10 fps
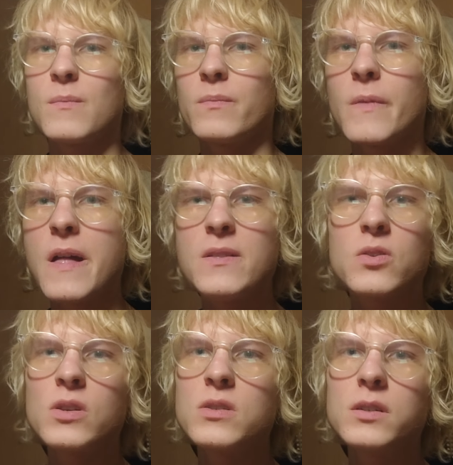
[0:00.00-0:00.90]

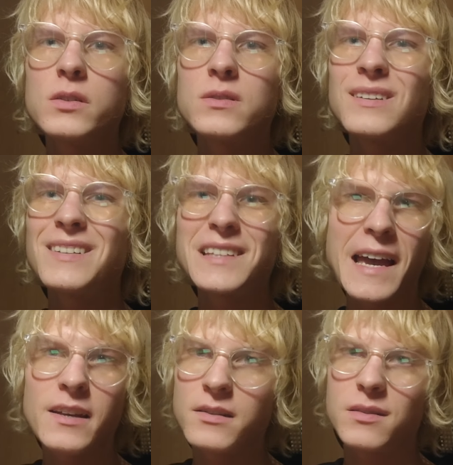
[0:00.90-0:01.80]
It's just,
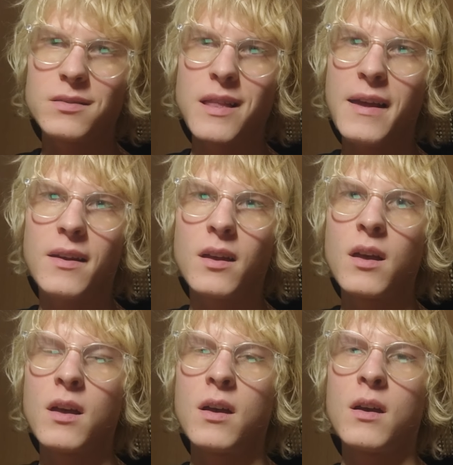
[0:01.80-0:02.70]
sex is like,
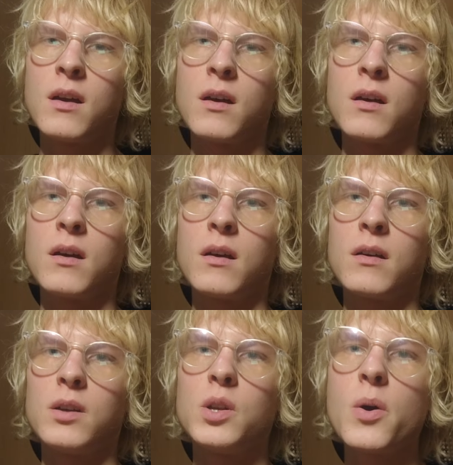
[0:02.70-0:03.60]

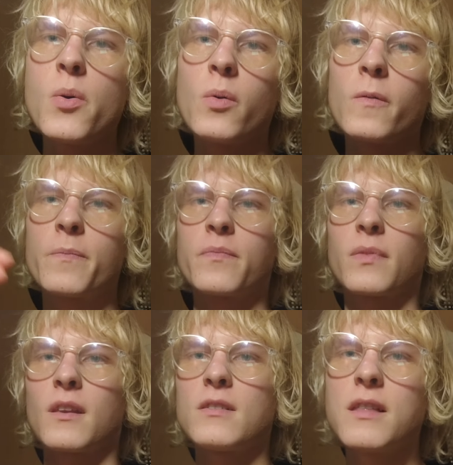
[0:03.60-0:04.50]
you know,
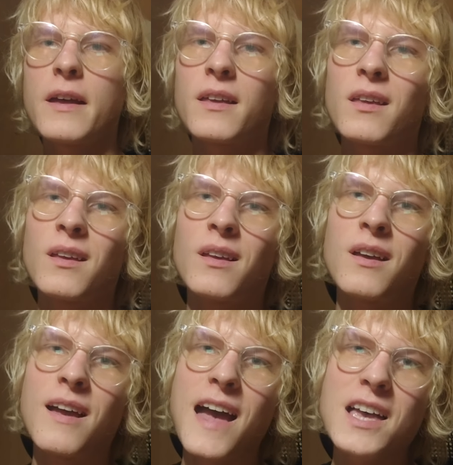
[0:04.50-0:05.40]
it's like
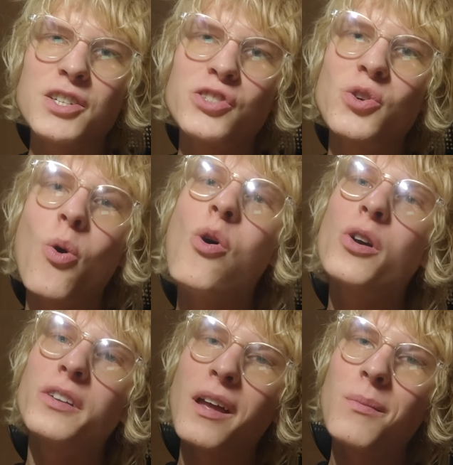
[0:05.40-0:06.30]
a short
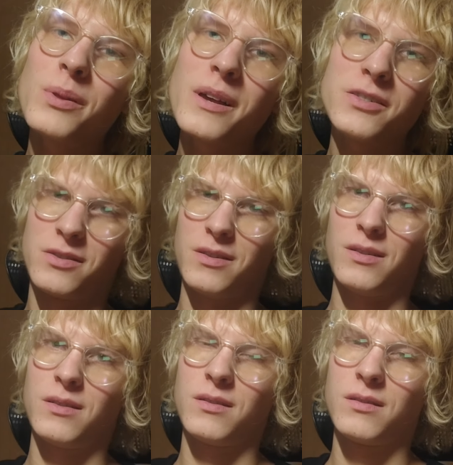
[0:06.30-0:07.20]
time pleasure.
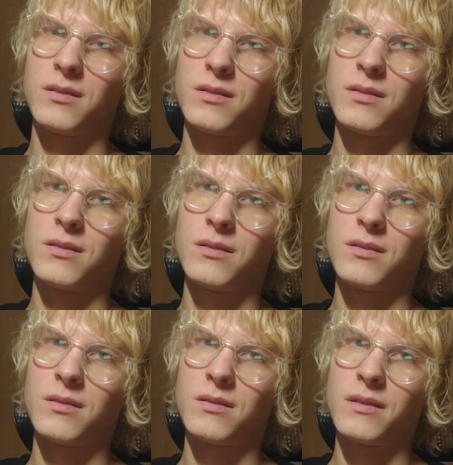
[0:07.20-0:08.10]

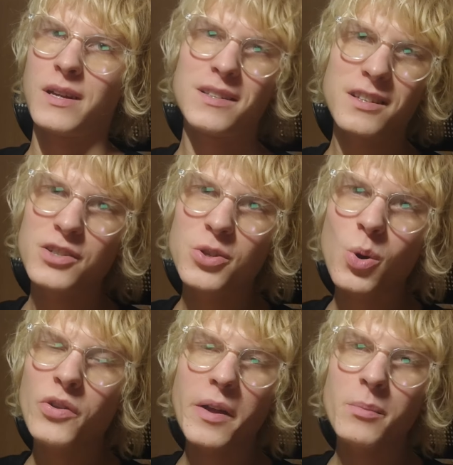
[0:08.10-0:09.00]
It's a
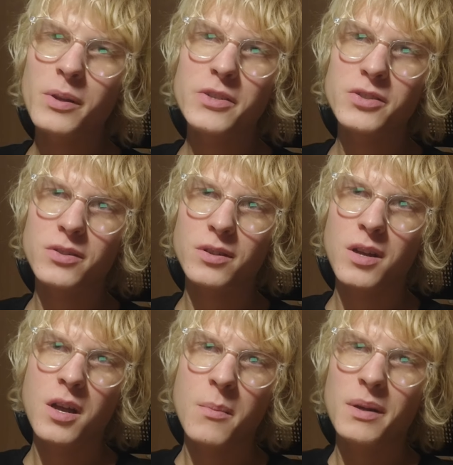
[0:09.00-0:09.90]
short time pleasure,
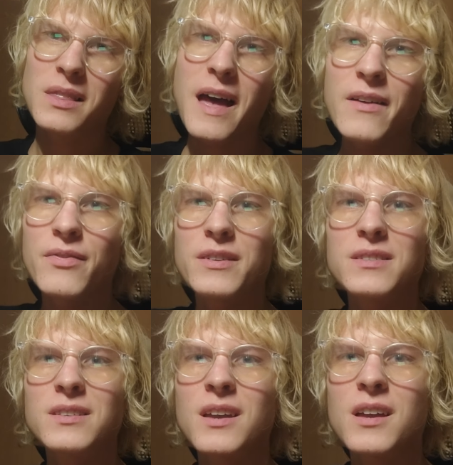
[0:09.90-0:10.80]
but life is
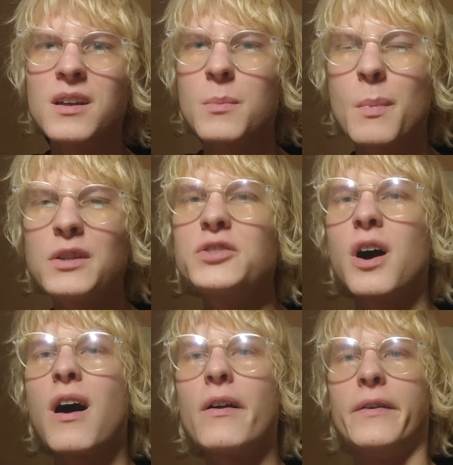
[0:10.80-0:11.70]
much
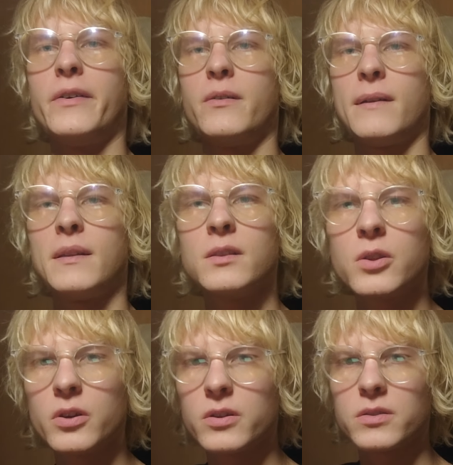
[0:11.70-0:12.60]
harder than it
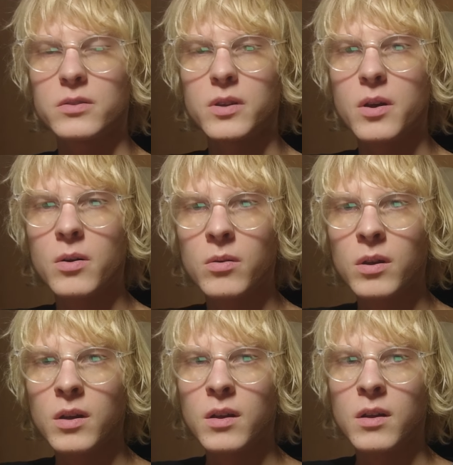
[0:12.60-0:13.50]
looks, you know?
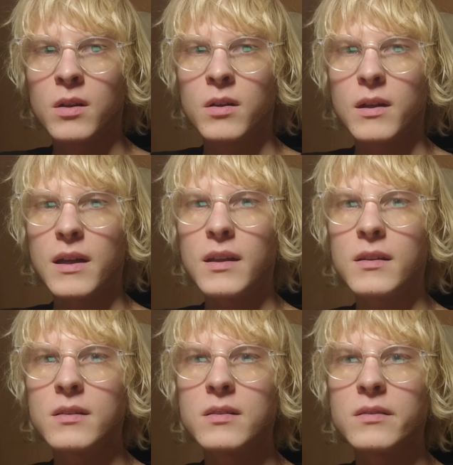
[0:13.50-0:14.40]

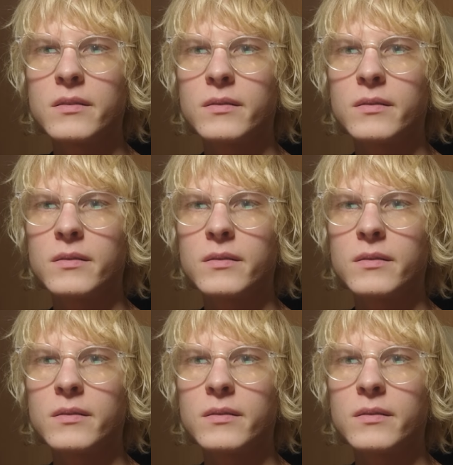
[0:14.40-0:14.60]
And